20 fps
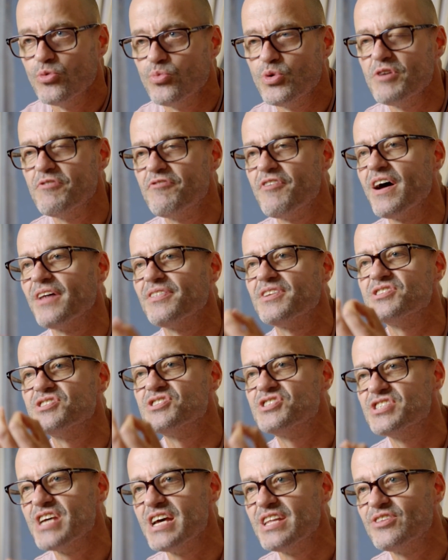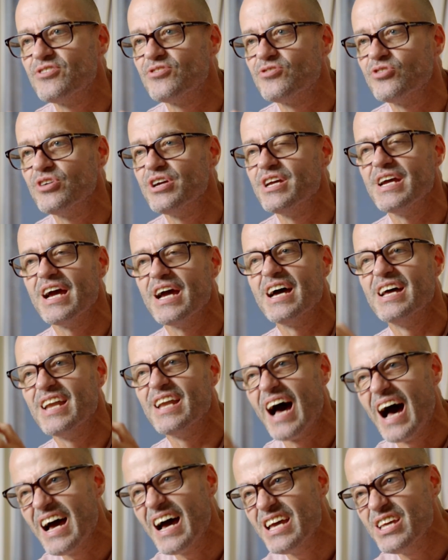we found that Z3
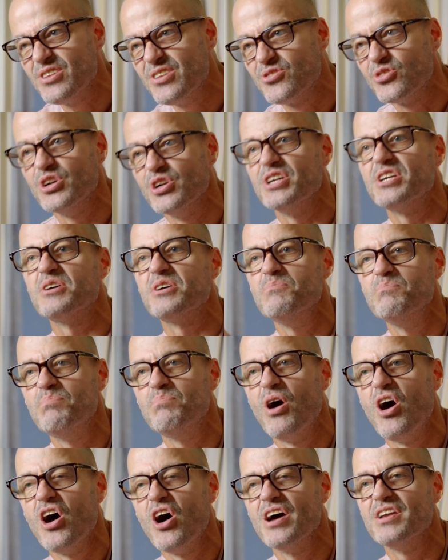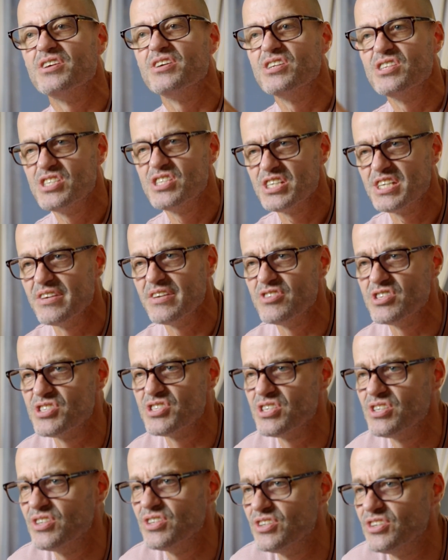and A3 combined to give
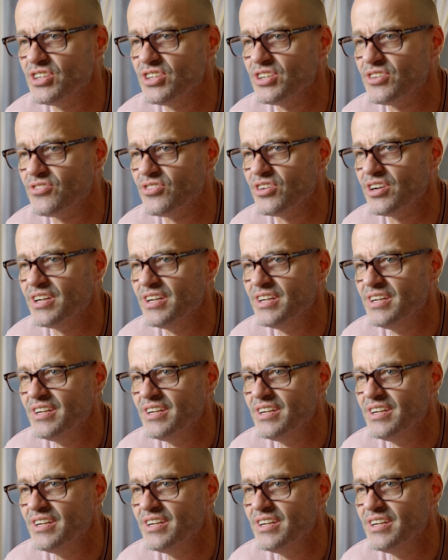us D3.